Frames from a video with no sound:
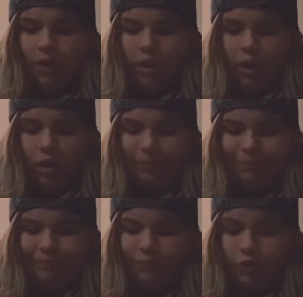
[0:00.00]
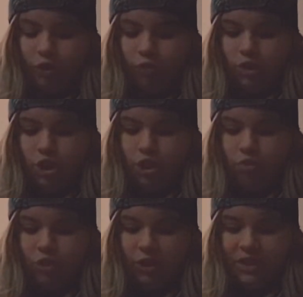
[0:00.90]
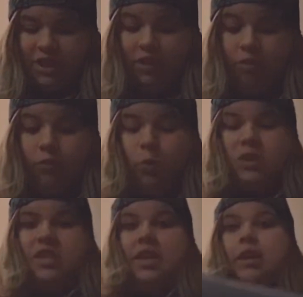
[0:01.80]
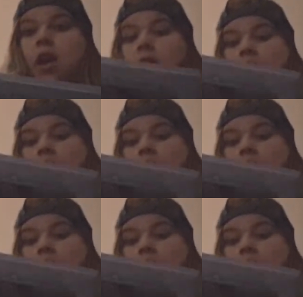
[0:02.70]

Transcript: Um, Luke 2 13 through 14.